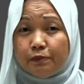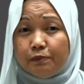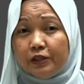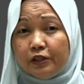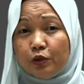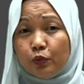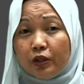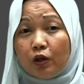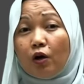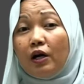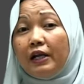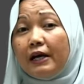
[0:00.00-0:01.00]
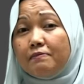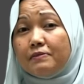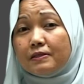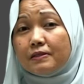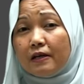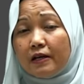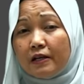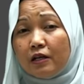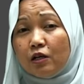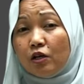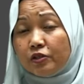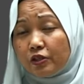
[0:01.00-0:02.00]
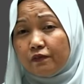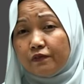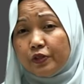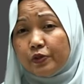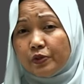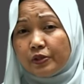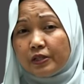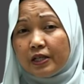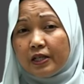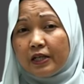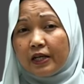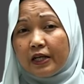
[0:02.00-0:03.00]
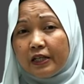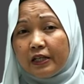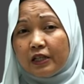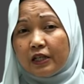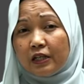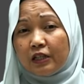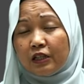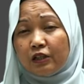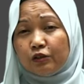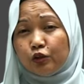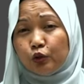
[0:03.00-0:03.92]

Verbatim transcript: building will collapse and loss of use and uh,